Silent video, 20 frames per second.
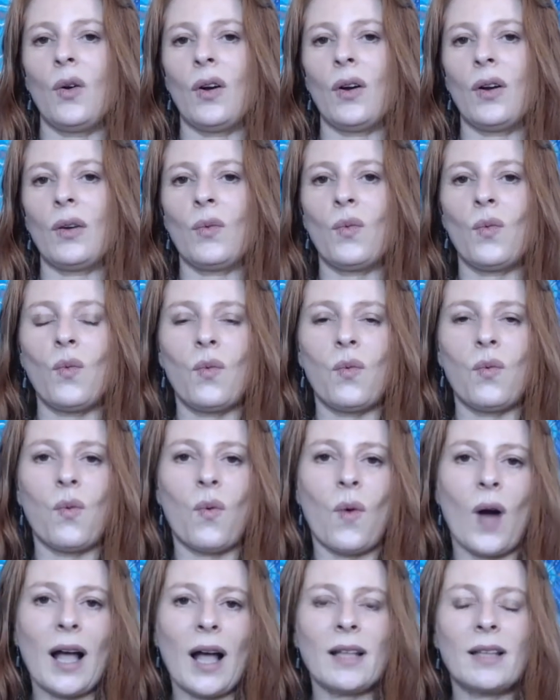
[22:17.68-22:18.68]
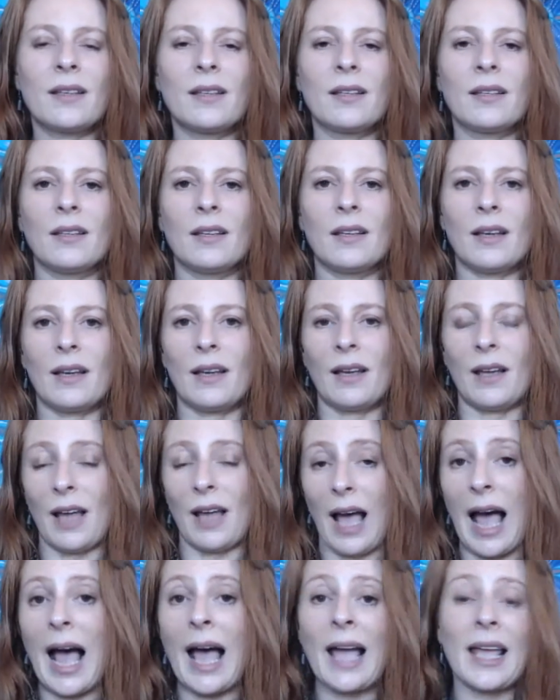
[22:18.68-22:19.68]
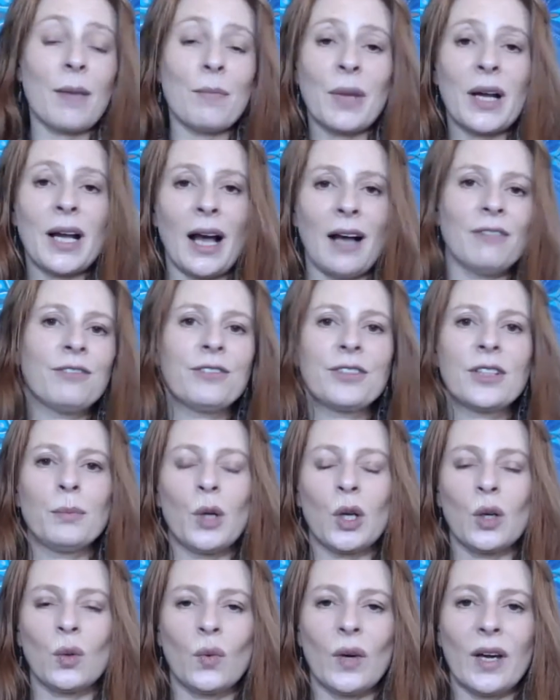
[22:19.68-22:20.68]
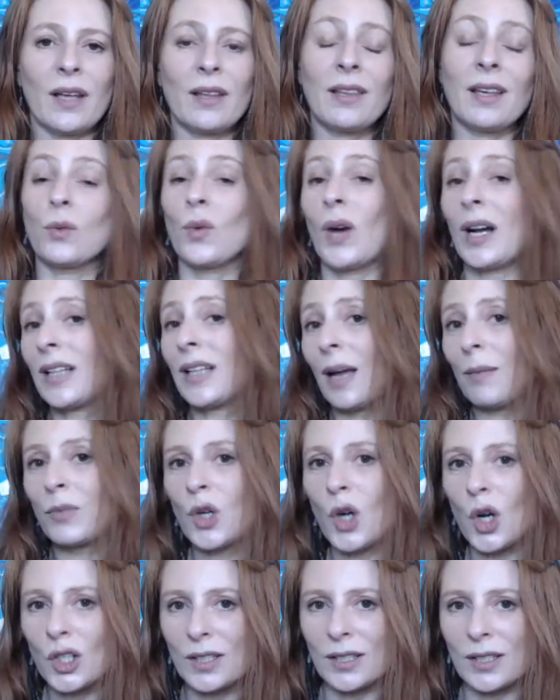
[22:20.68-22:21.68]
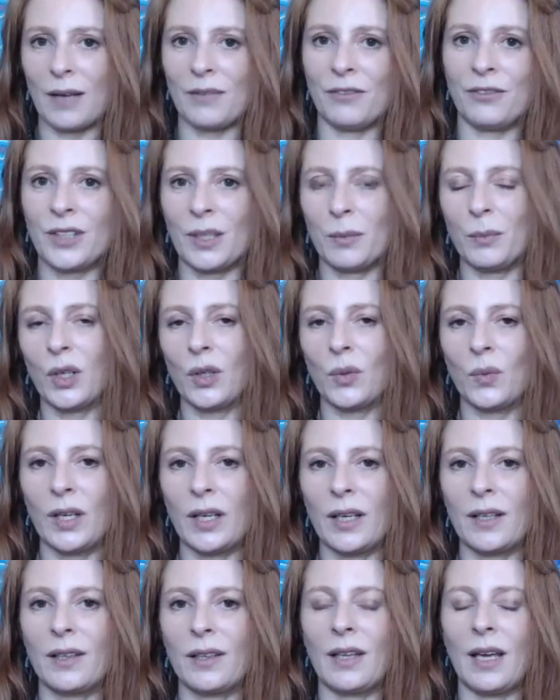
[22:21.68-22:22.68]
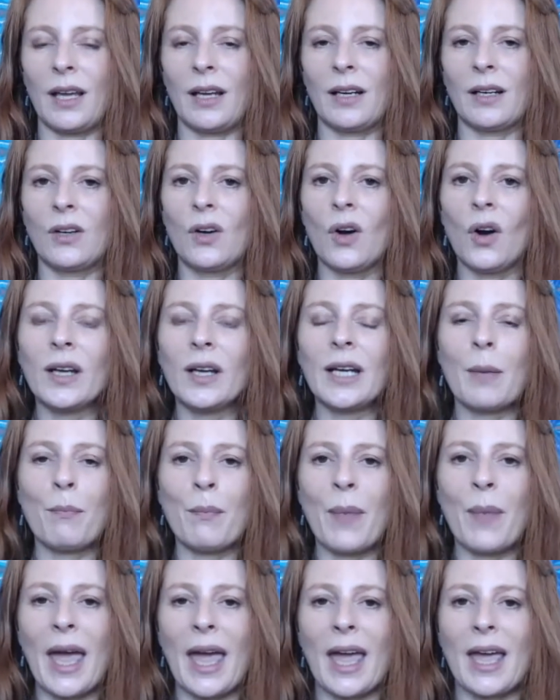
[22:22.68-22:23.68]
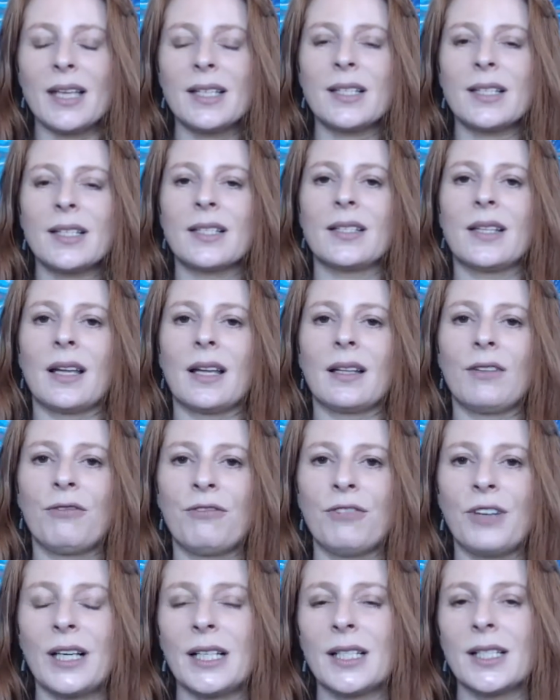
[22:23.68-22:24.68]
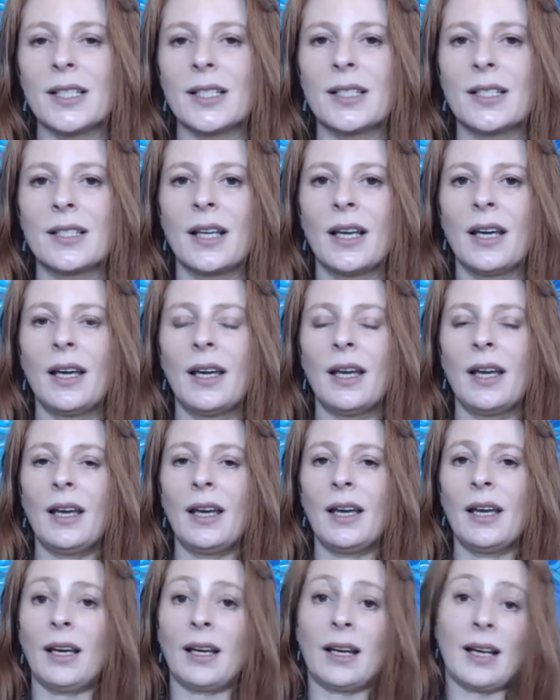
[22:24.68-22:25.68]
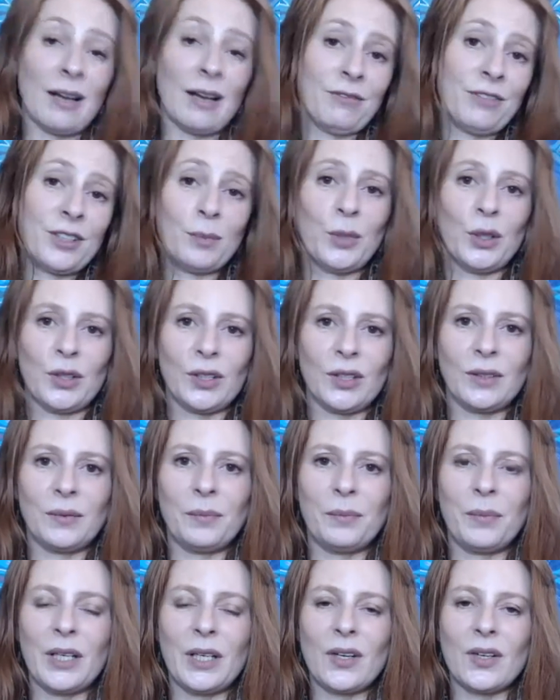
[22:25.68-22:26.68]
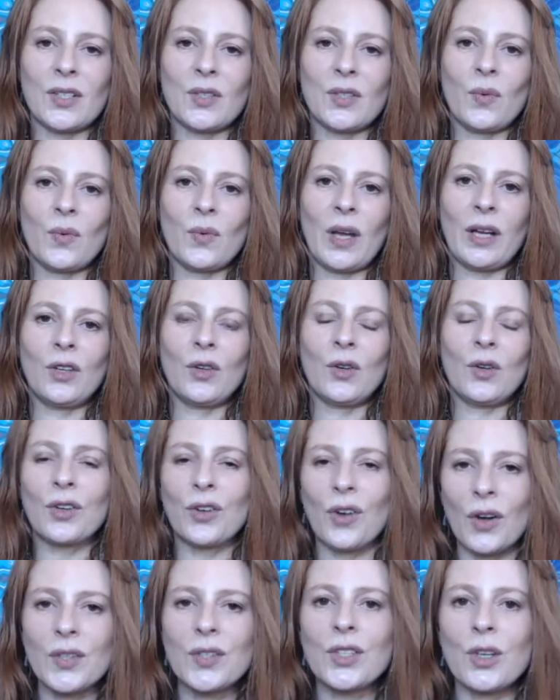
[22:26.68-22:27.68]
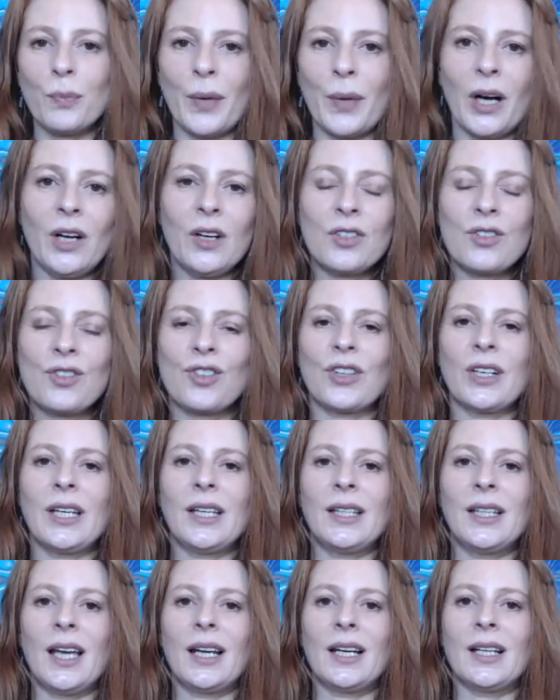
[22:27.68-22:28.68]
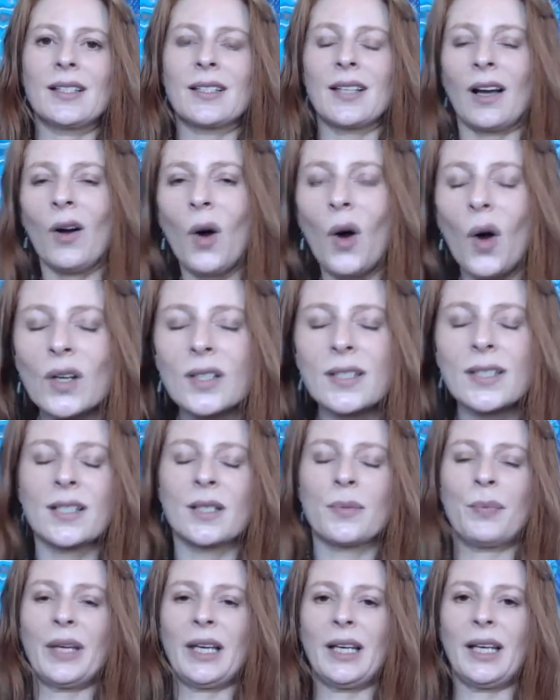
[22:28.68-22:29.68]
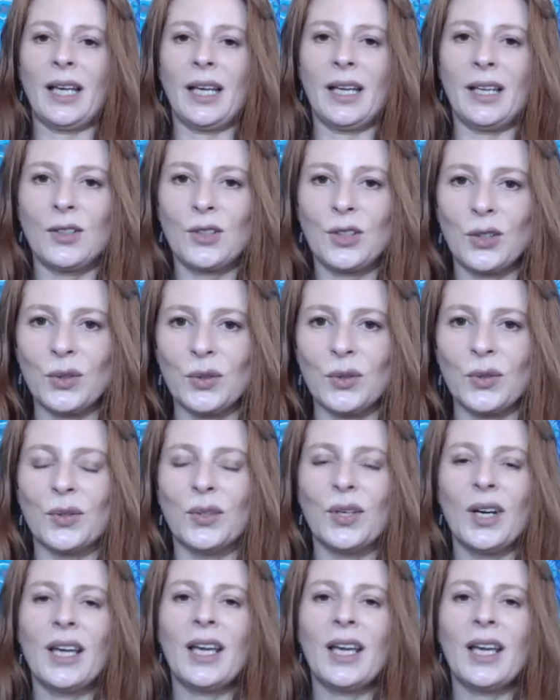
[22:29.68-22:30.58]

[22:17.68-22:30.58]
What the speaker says: what I am comfortable with and what I'm not comfortable with, and go in a pace that feels comfortable. Because when you cross your boundary, then it's a whole spin into